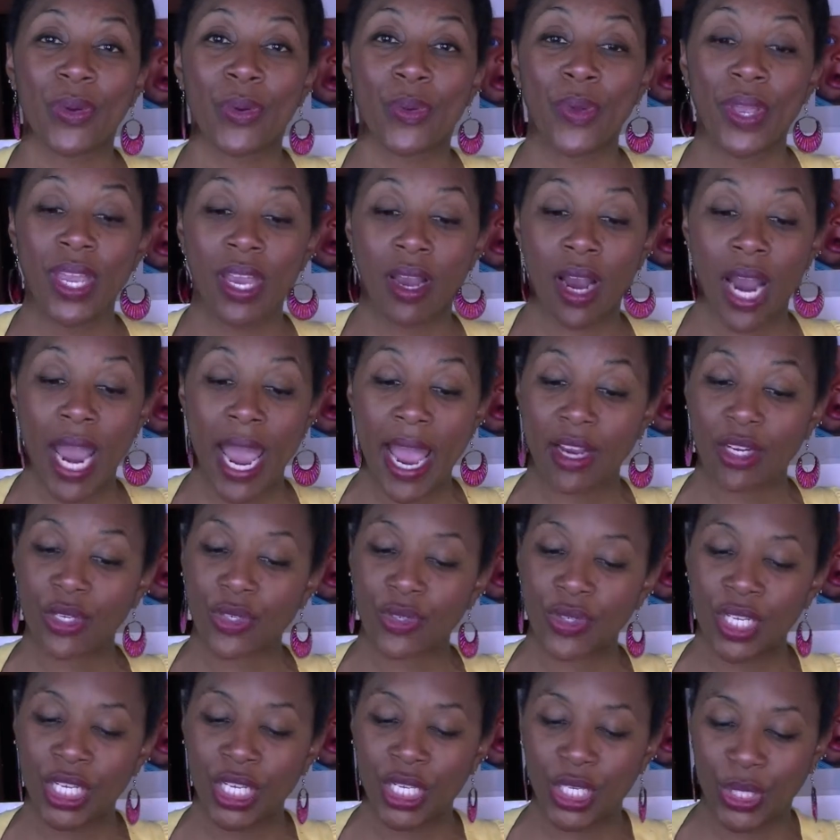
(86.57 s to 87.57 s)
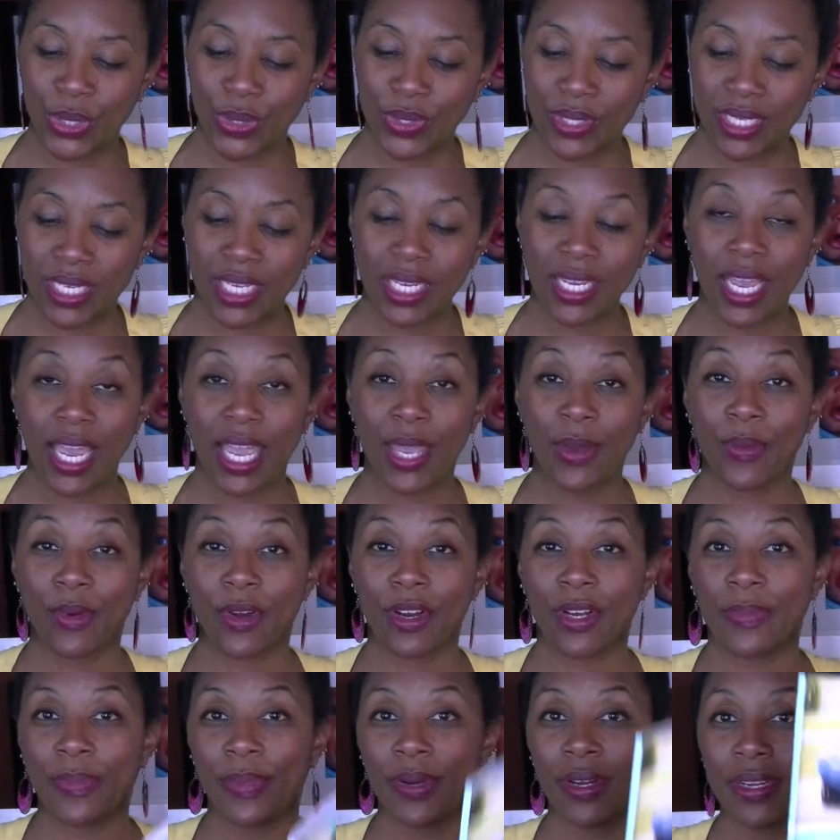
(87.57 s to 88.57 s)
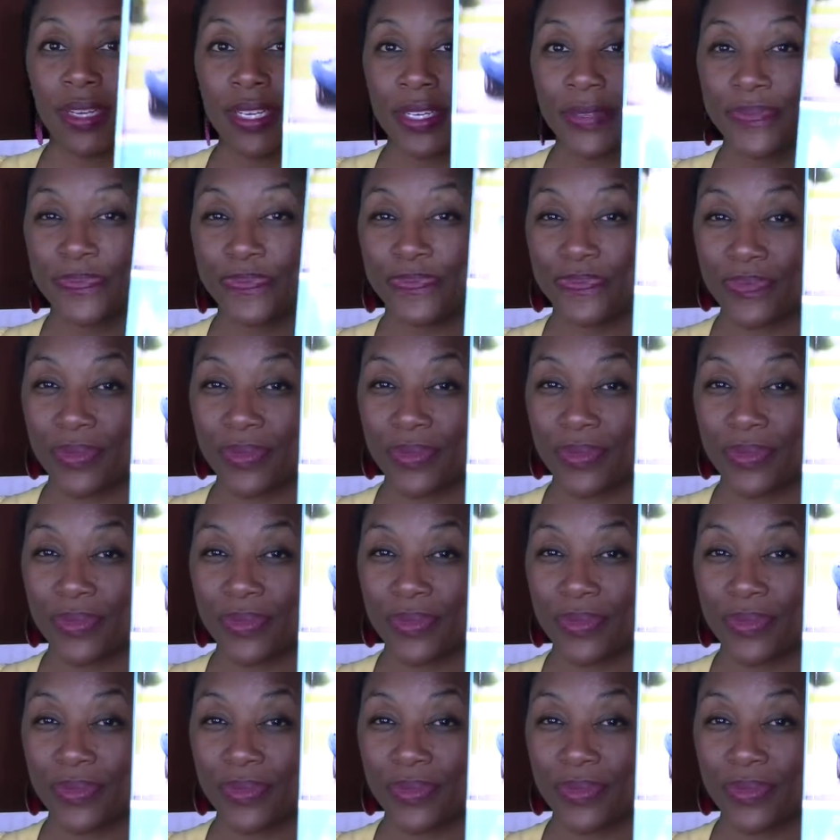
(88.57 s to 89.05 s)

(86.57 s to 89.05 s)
We are actually using a workbook